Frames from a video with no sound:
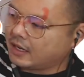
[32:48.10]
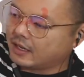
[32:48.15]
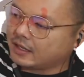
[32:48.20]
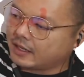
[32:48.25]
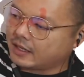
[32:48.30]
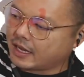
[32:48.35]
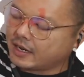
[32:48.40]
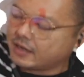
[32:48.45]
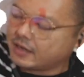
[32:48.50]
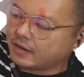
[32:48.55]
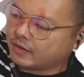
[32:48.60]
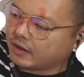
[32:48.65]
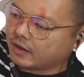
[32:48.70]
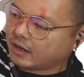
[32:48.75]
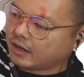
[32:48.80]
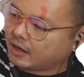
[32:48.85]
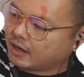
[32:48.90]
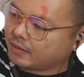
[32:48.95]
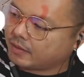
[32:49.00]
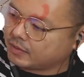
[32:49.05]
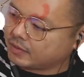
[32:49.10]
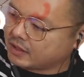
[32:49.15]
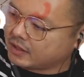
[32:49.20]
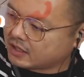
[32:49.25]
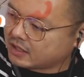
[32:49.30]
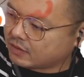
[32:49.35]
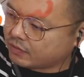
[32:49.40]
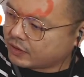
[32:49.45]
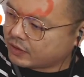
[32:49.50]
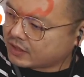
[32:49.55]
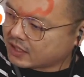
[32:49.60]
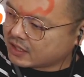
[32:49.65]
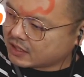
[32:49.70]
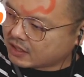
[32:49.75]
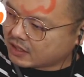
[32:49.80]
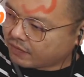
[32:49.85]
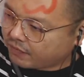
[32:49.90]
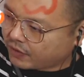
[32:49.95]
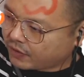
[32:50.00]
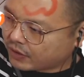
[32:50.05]
Then this resistive
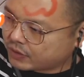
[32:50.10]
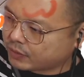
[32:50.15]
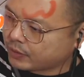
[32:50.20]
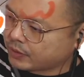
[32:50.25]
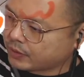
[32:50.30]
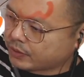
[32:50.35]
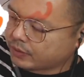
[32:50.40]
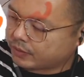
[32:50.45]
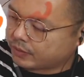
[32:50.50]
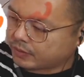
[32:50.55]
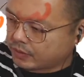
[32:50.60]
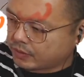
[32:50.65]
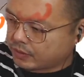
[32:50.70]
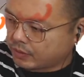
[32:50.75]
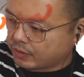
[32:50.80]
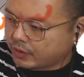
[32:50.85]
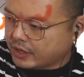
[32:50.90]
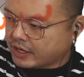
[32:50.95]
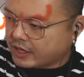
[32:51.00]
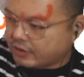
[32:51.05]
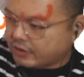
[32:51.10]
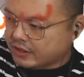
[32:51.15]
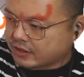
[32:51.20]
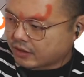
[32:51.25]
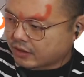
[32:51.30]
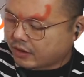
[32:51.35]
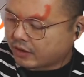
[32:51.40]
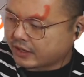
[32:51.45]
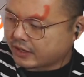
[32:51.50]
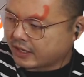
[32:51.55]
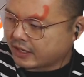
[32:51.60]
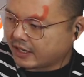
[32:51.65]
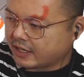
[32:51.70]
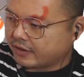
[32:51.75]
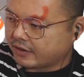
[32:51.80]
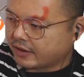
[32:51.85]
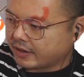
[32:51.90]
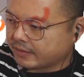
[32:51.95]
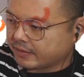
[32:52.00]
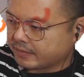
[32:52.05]
force will increase accordingly, right?
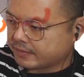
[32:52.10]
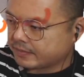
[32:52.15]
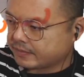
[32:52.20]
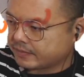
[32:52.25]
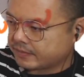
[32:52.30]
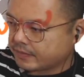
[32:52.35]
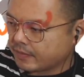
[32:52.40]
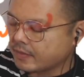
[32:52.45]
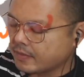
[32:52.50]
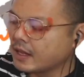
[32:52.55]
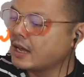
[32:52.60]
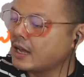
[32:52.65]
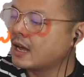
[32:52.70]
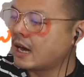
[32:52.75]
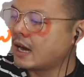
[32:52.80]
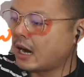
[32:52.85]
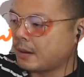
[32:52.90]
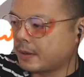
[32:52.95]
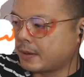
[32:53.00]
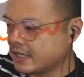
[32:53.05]
How about this